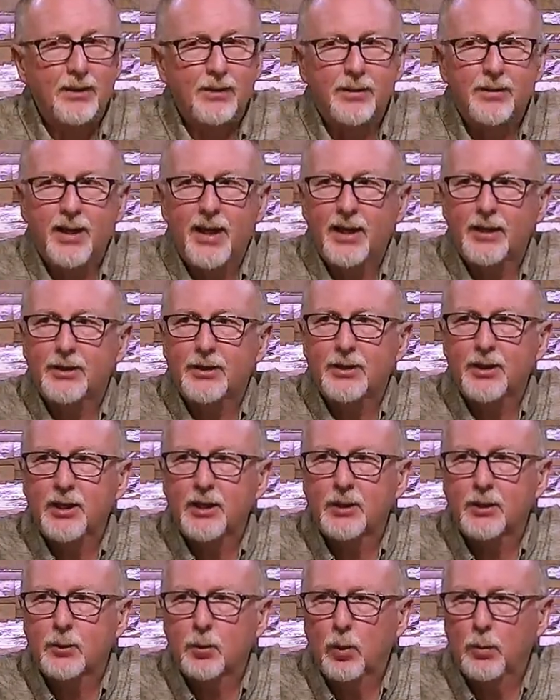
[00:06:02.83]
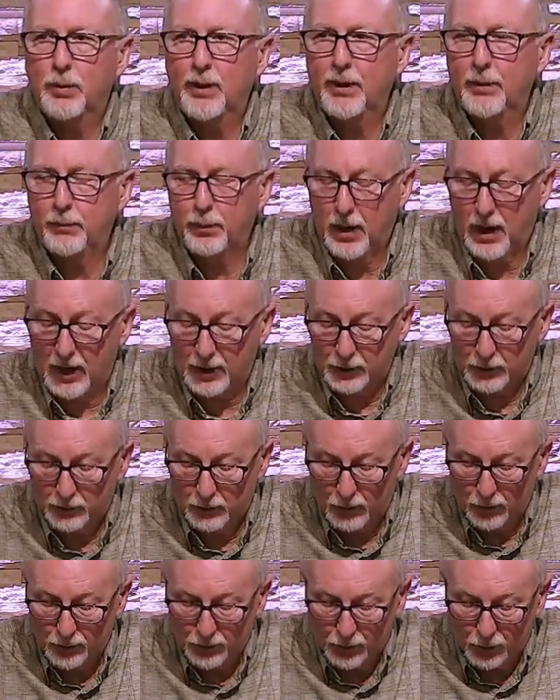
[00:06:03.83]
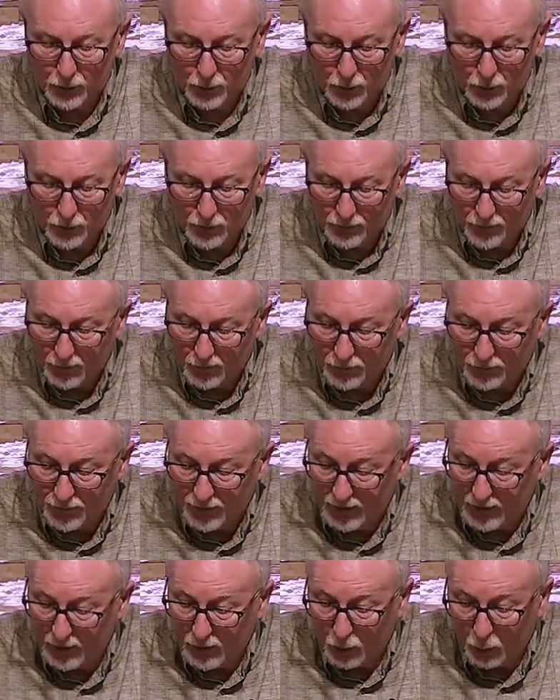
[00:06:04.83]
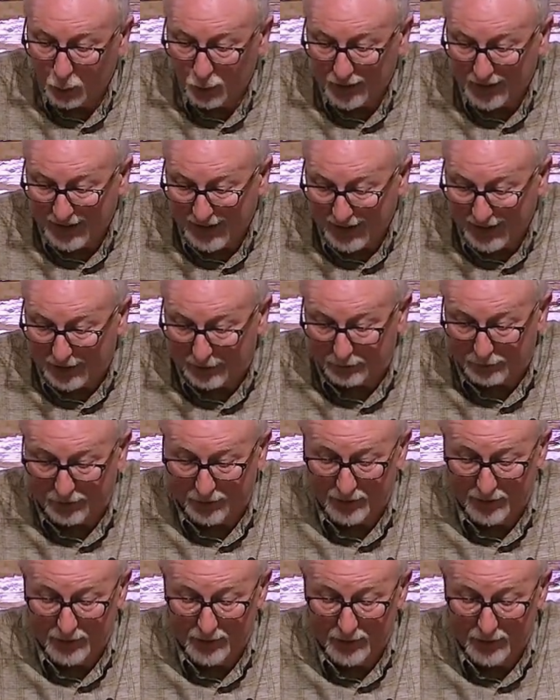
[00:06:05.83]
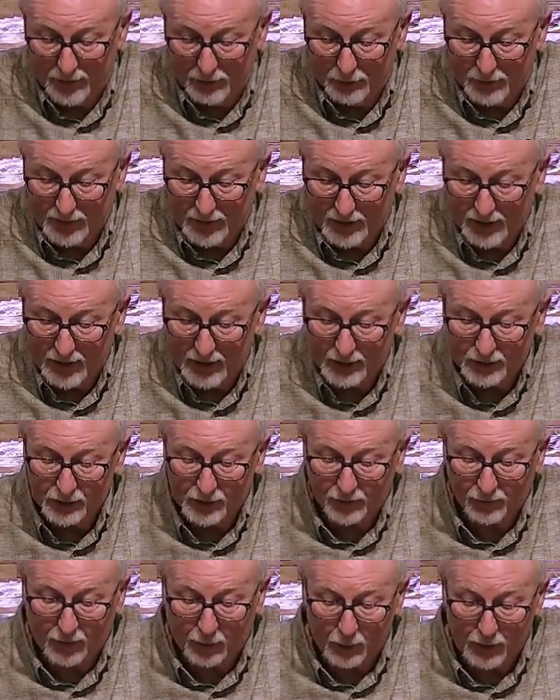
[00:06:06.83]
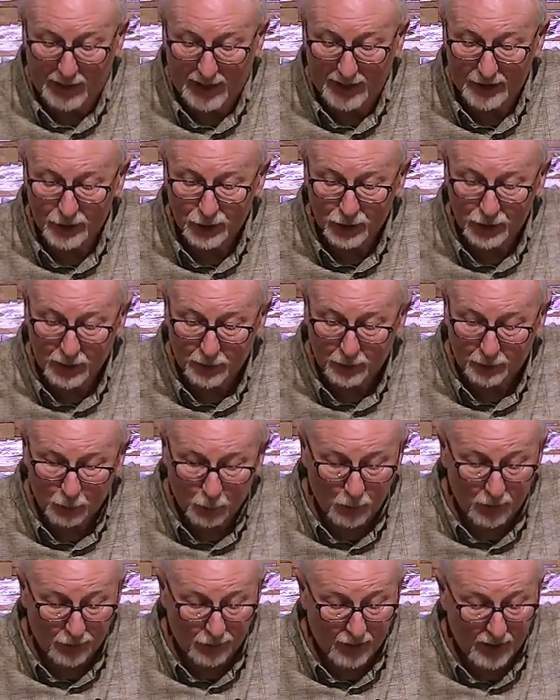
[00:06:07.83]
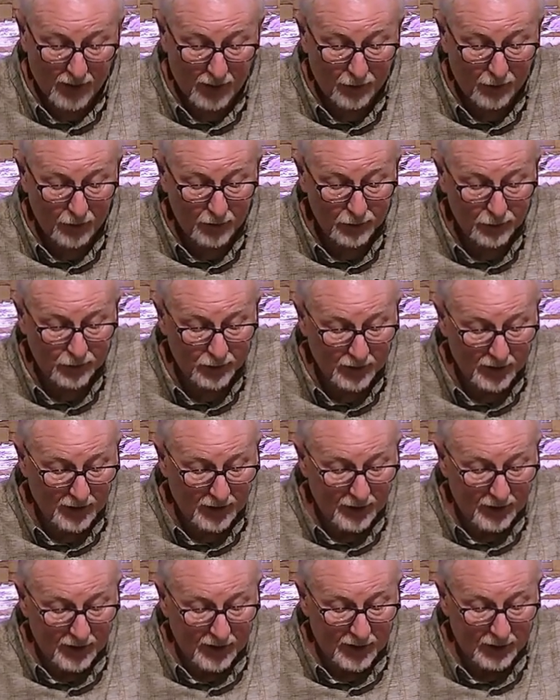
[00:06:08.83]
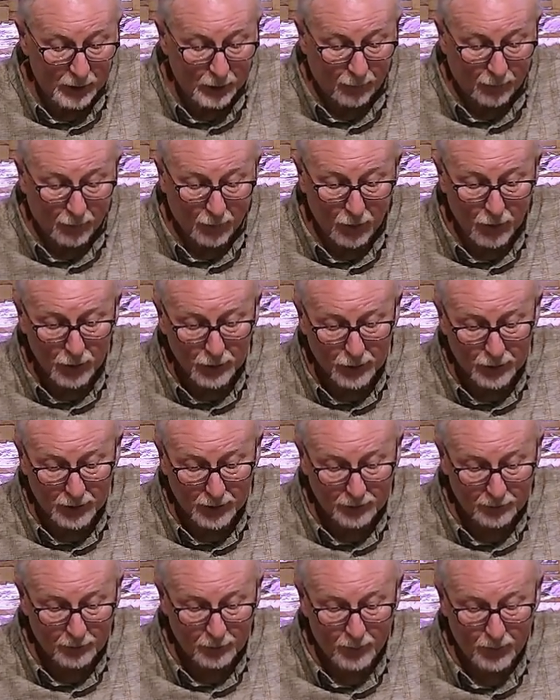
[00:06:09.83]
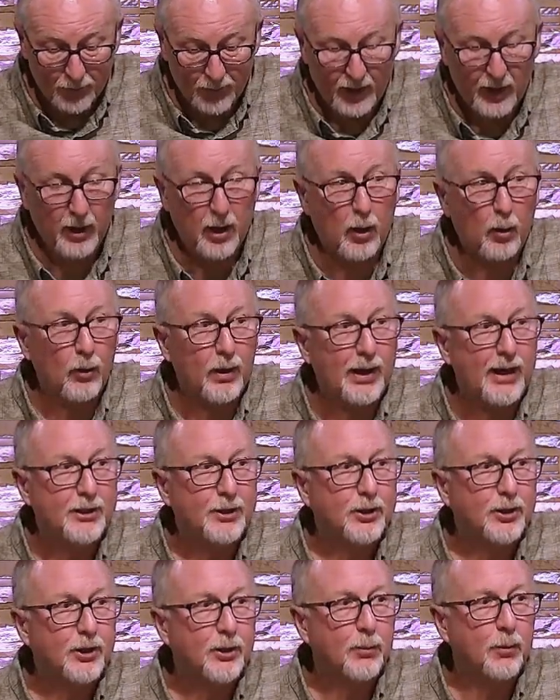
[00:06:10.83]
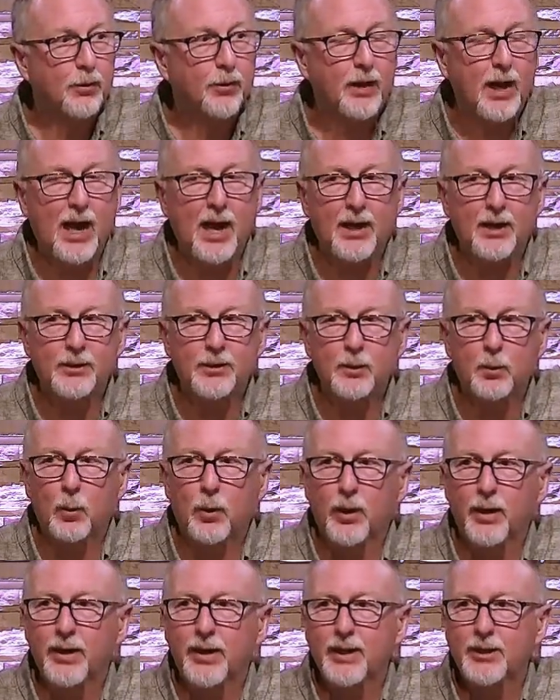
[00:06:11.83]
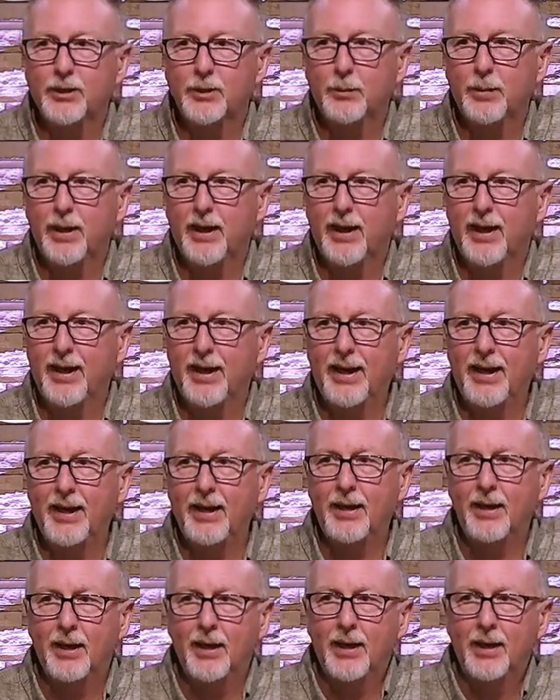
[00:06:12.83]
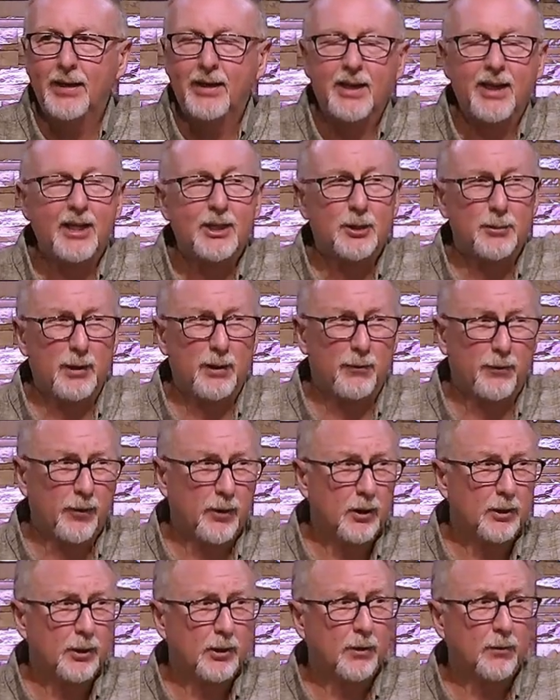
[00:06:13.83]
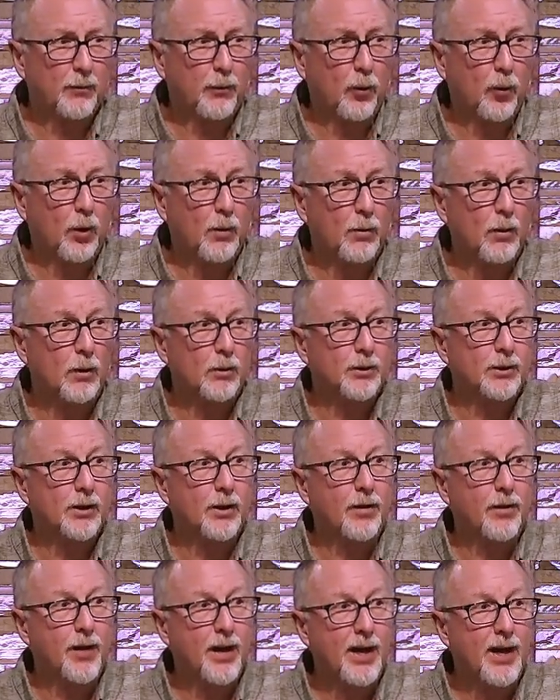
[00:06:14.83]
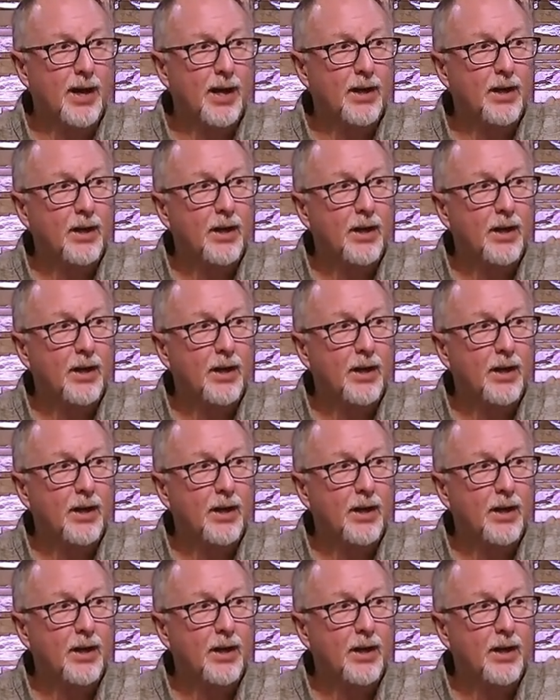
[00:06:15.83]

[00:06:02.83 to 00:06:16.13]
next six will be impossible to fulfill or keep. Because if our relationship with others is first, then our relationship with God isn't where it needs to be. He needs to be first and foremost. And then